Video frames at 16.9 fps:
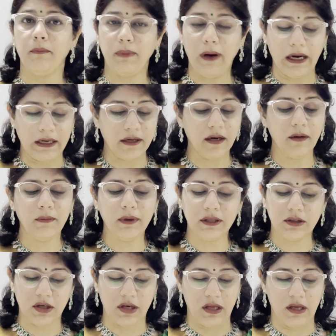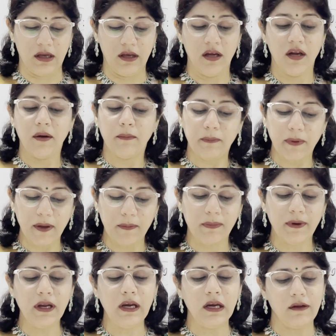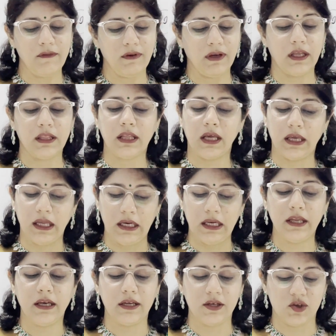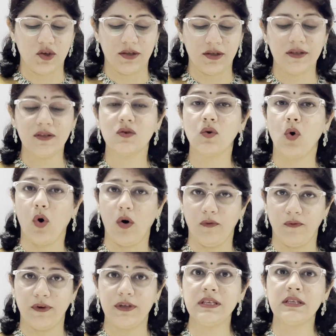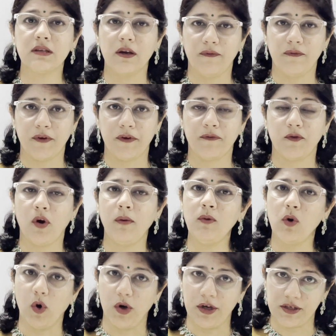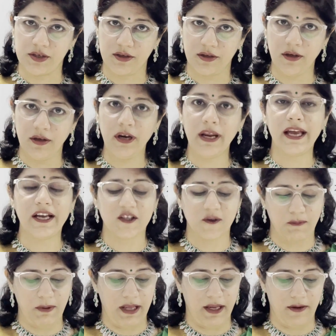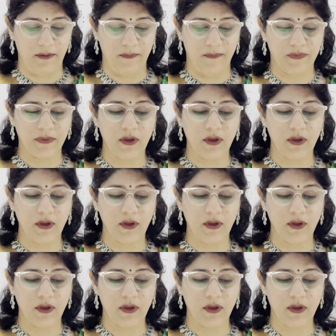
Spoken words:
Part number 3. People living in the hilly regions often suffer from goiter. Explain.